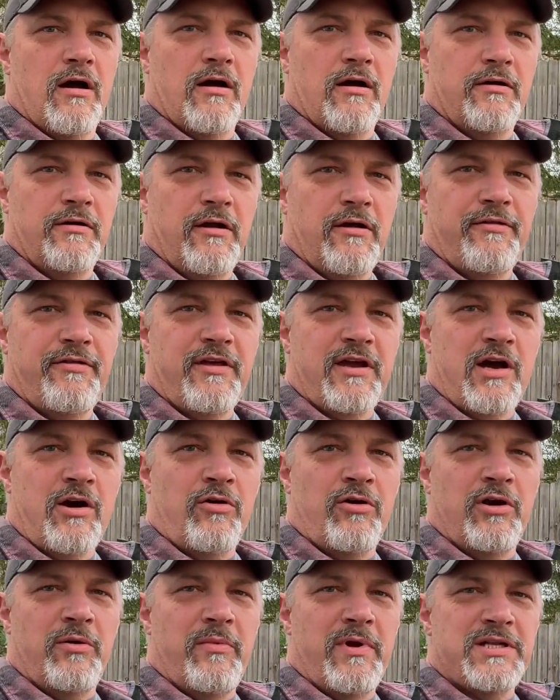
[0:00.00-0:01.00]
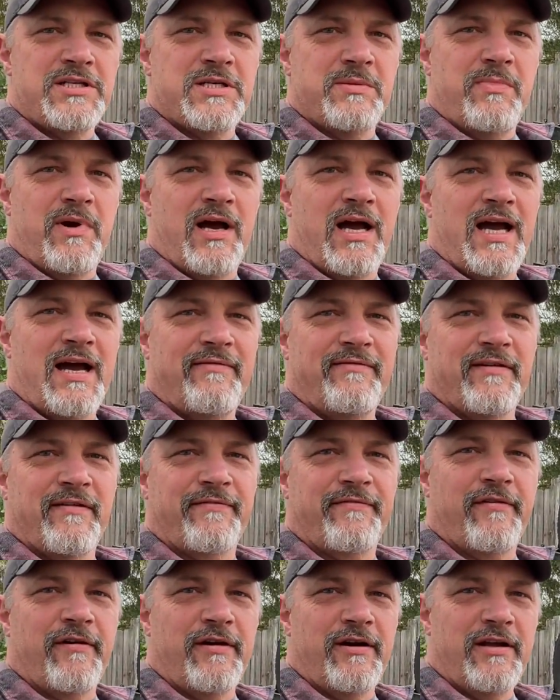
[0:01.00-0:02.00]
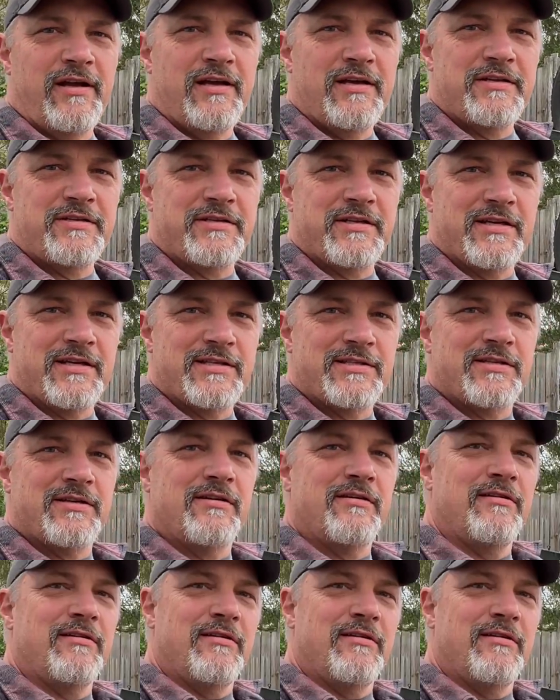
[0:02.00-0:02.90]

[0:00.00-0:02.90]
Another thing I want to mention about having a front hitch is